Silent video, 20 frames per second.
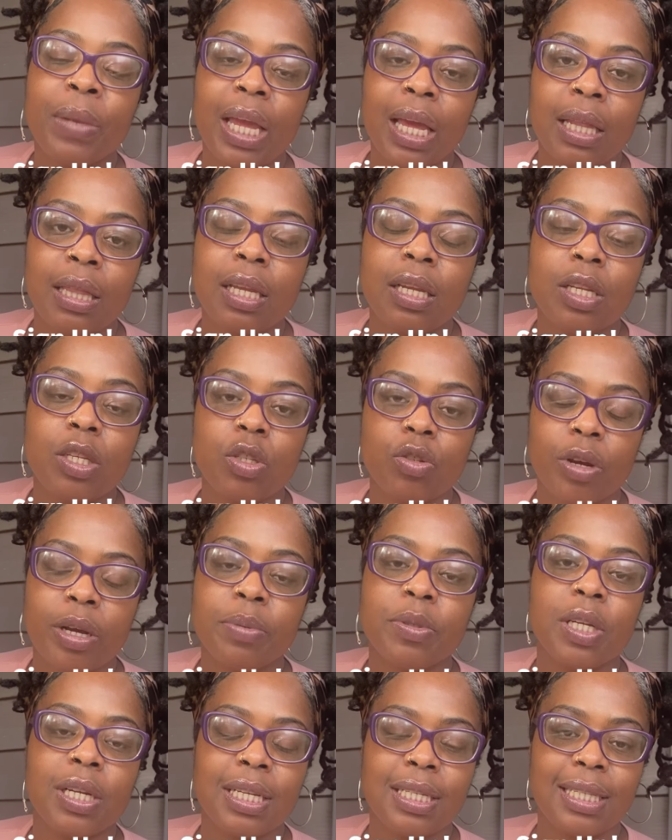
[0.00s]
in the
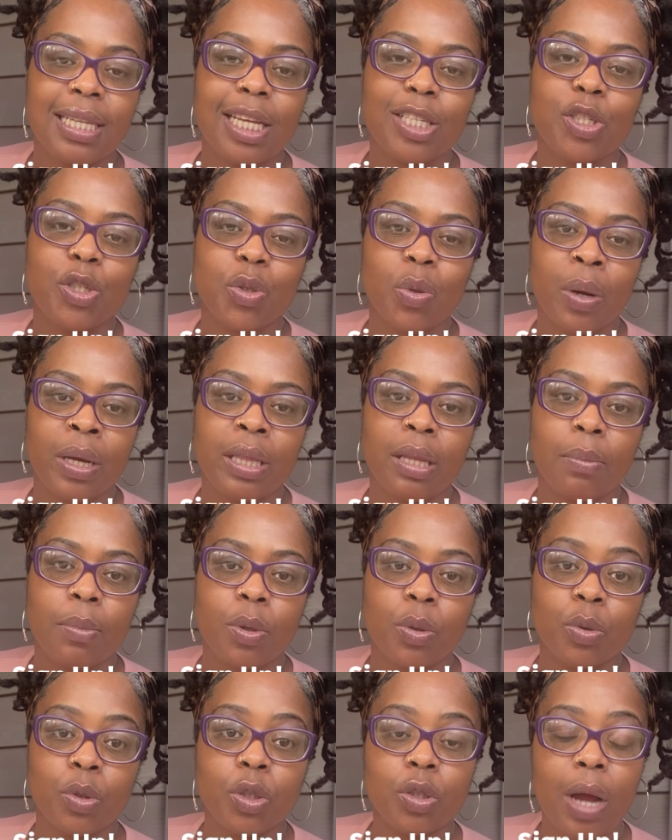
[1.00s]
description. It says join the
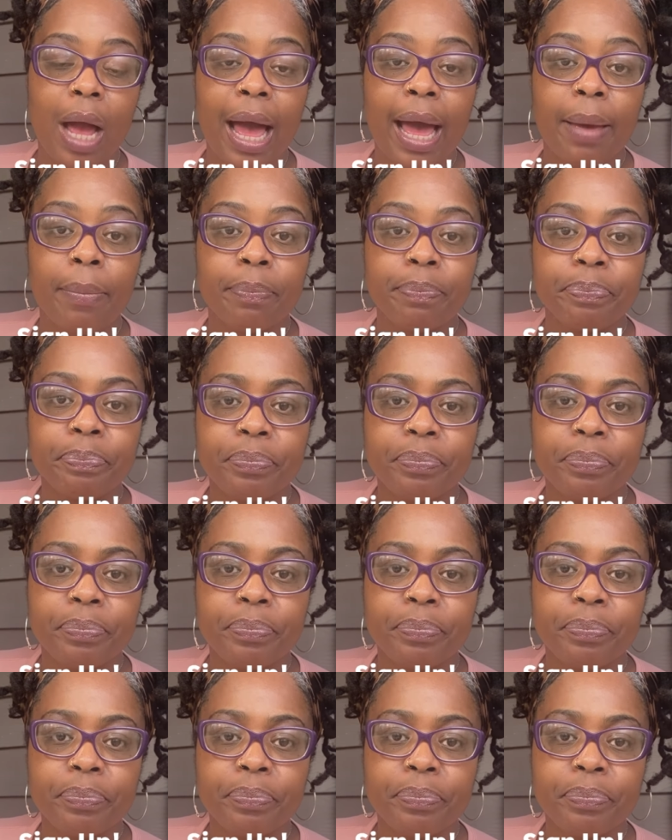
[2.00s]
Moon Tribe.